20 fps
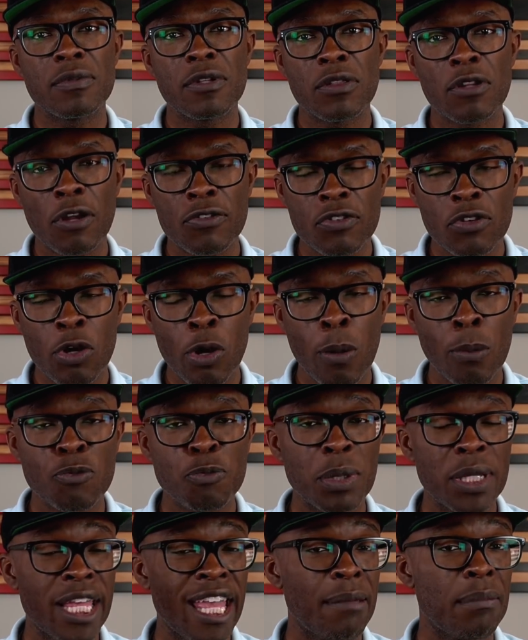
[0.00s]
nursing homes
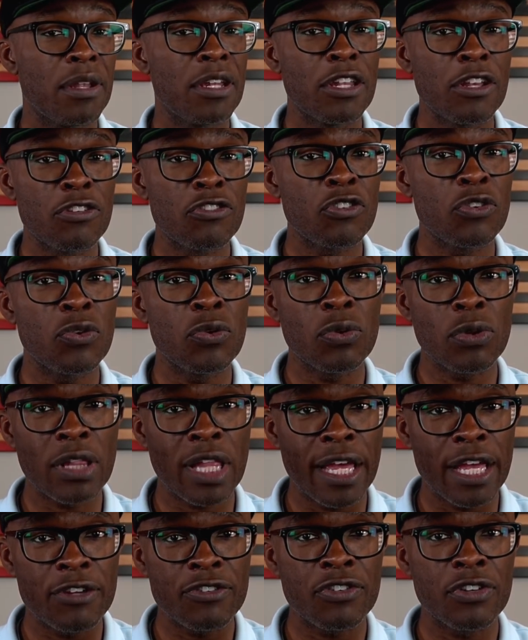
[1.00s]
became an issue
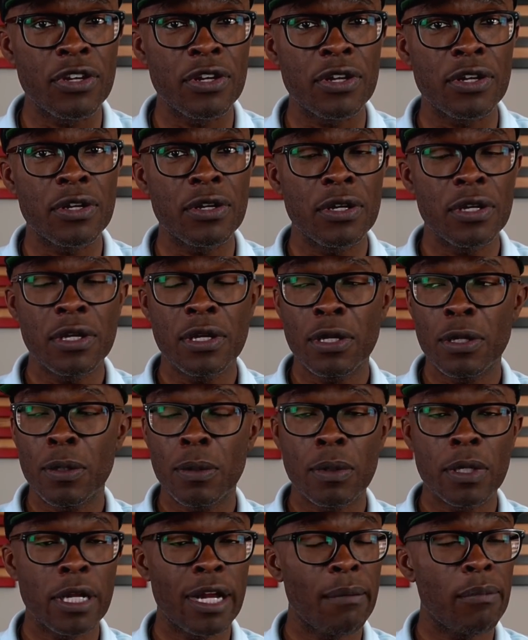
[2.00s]
last year,
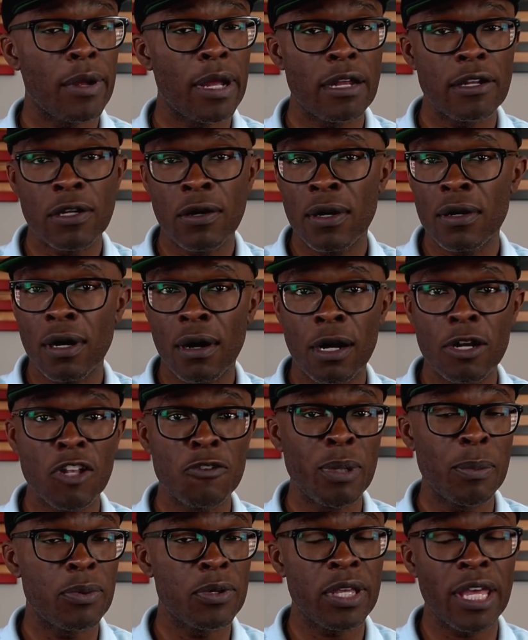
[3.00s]
when all these
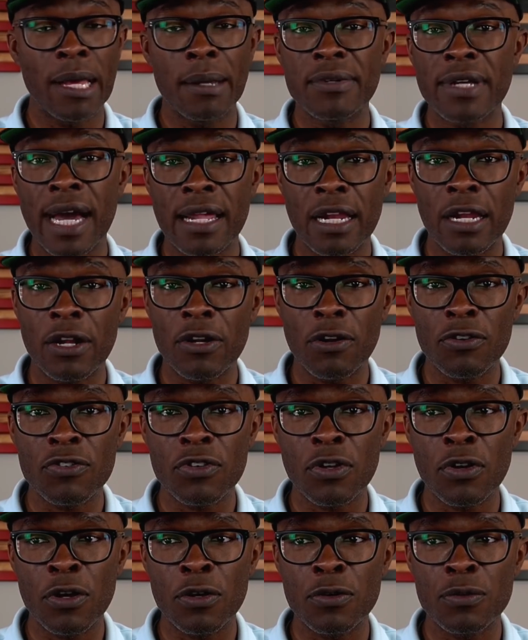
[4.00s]
people kept dying in the nursing
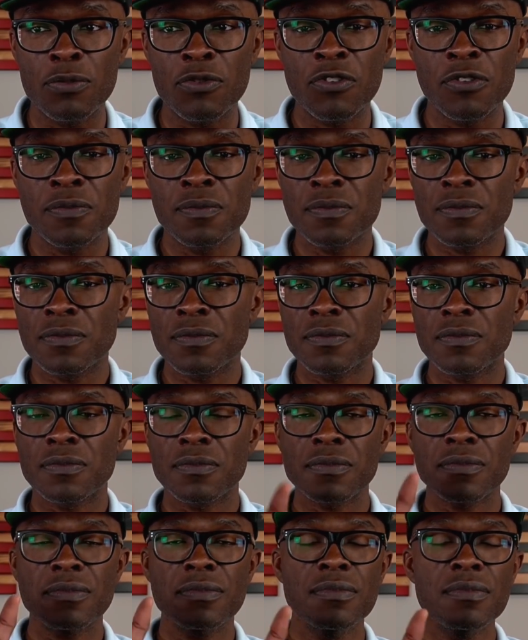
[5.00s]
homes,
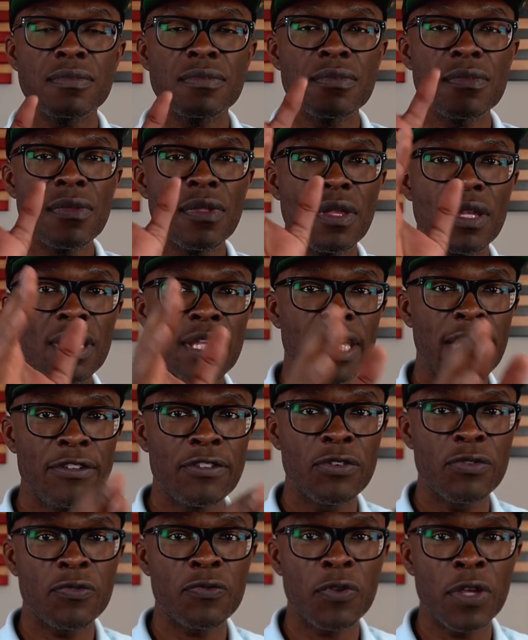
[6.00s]
he
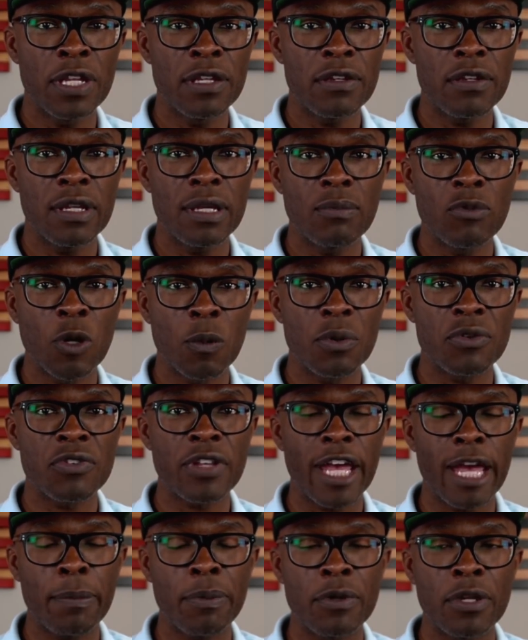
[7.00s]
defended what was
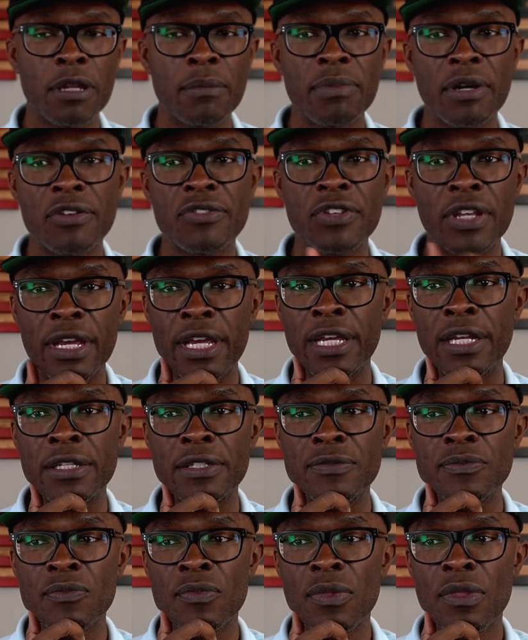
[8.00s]
happening by saying,
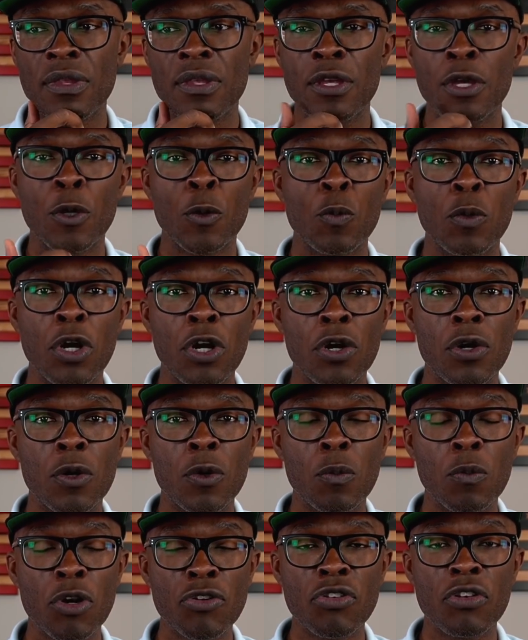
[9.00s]
well,
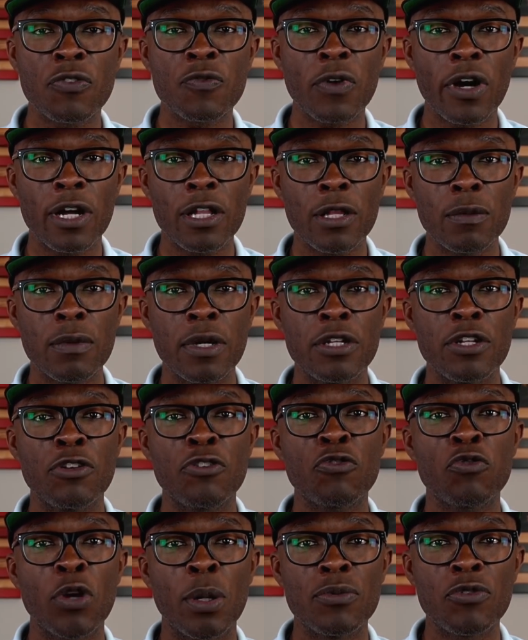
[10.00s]
we're just following the
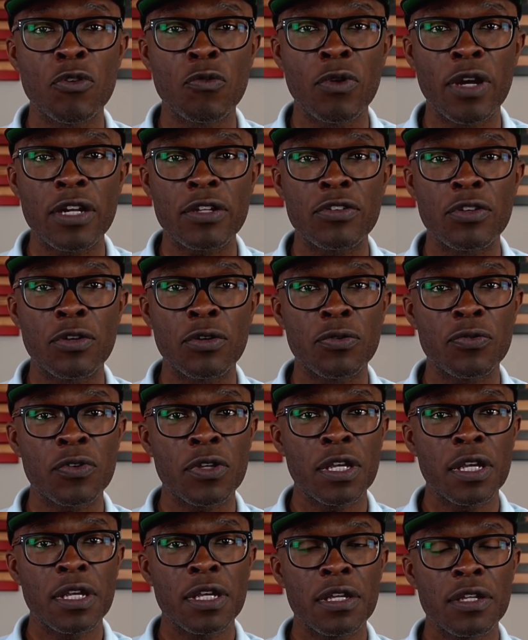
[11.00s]
Trump directive
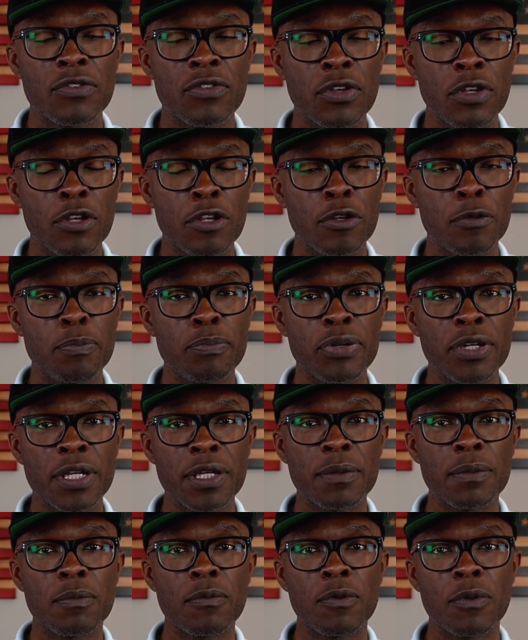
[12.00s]
to
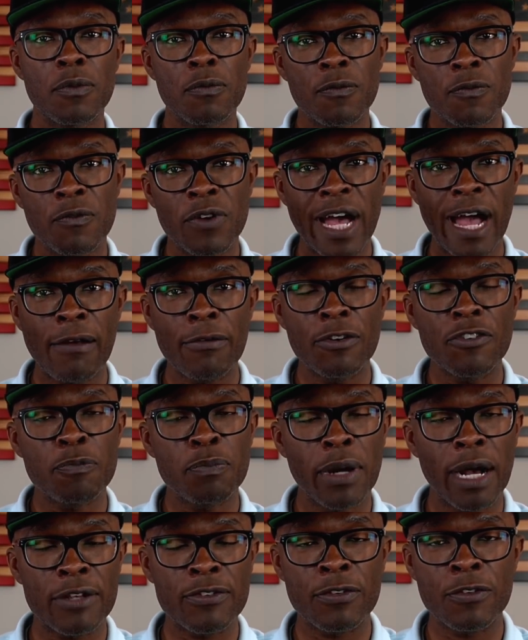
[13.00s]
put virus
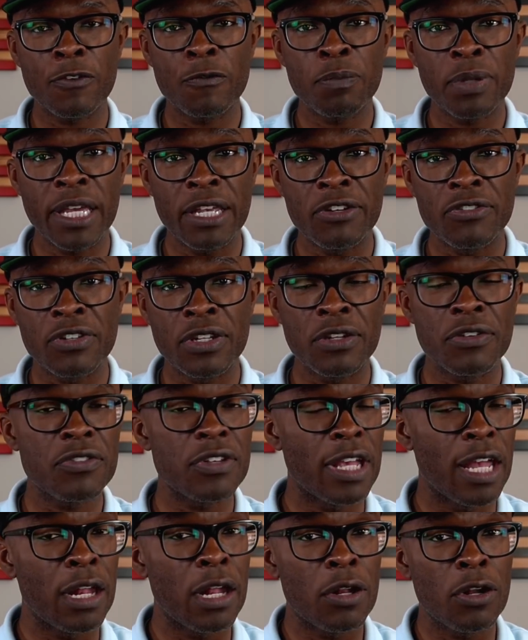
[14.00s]
positive patients
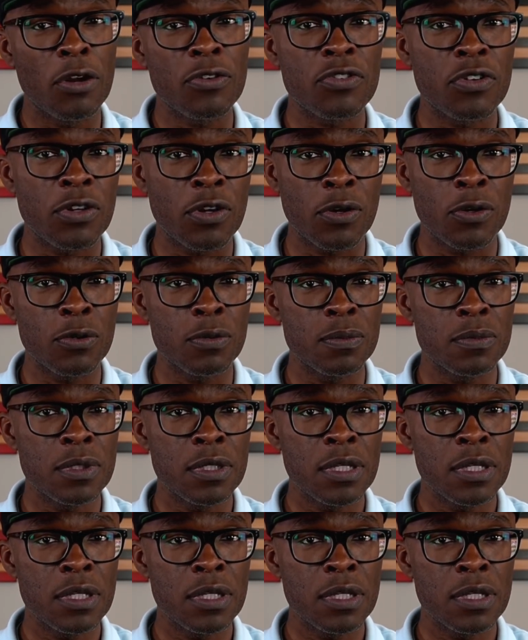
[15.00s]
in a nursing home.